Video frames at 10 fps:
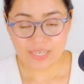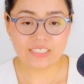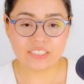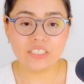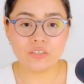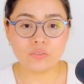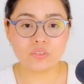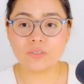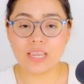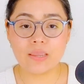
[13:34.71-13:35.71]
and she knows
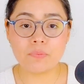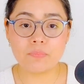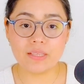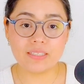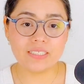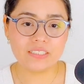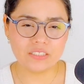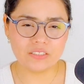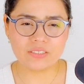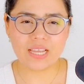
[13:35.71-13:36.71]
her capability.
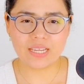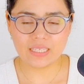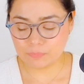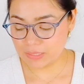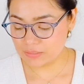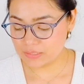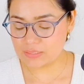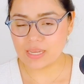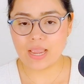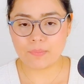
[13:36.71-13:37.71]
She knows I can make this
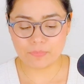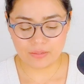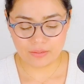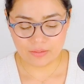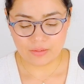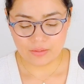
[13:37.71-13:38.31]
happen.